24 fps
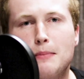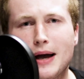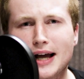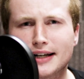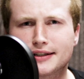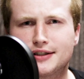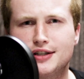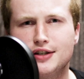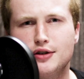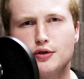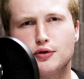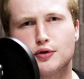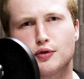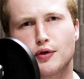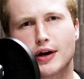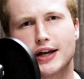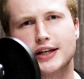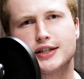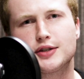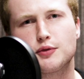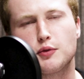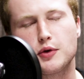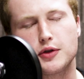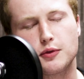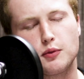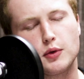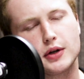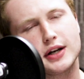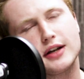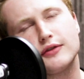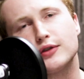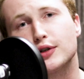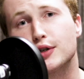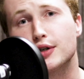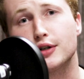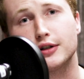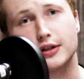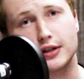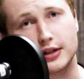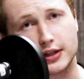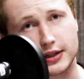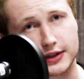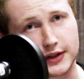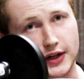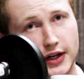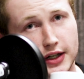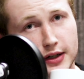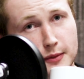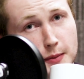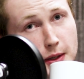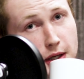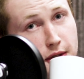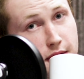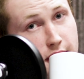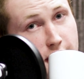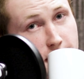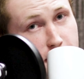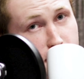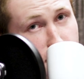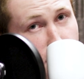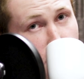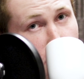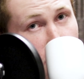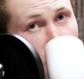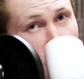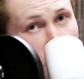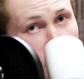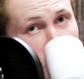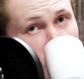Back to you, Grace, with whatever you're going to talk about next.